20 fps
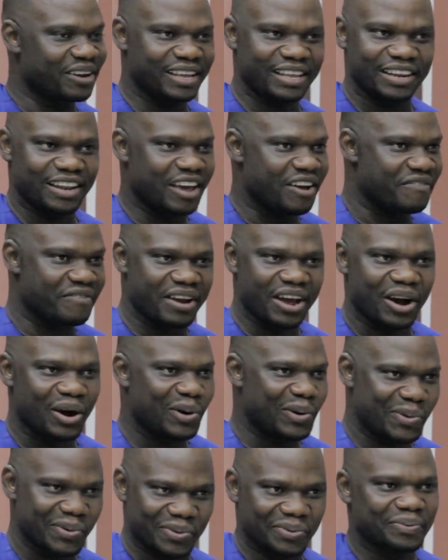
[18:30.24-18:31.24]
in every
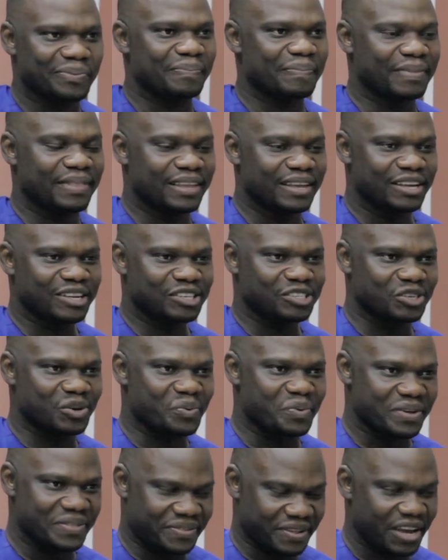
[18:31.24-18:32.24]
angle. So
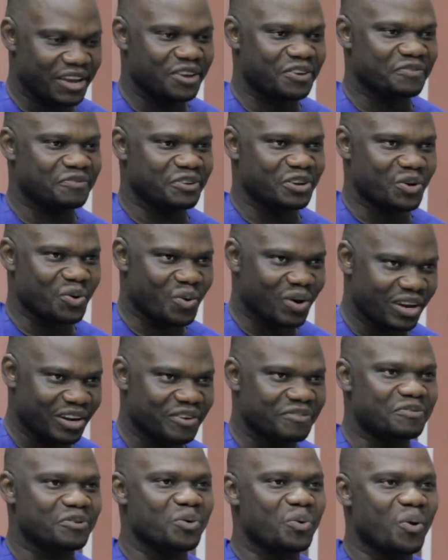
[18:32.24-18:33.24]
we thank you for the
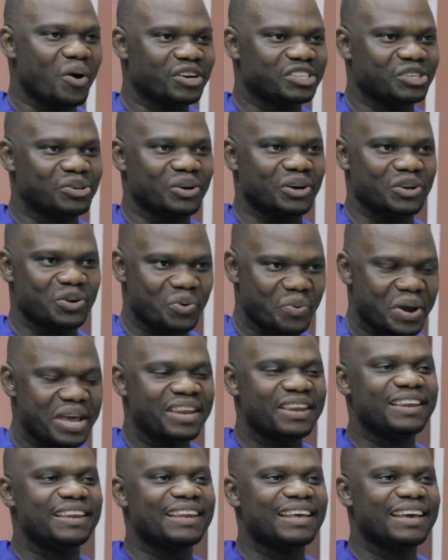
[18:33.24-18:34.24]
wonderful works you are
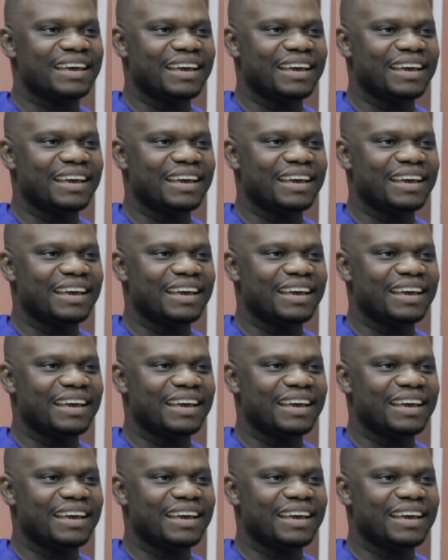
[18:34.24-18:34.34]
doing.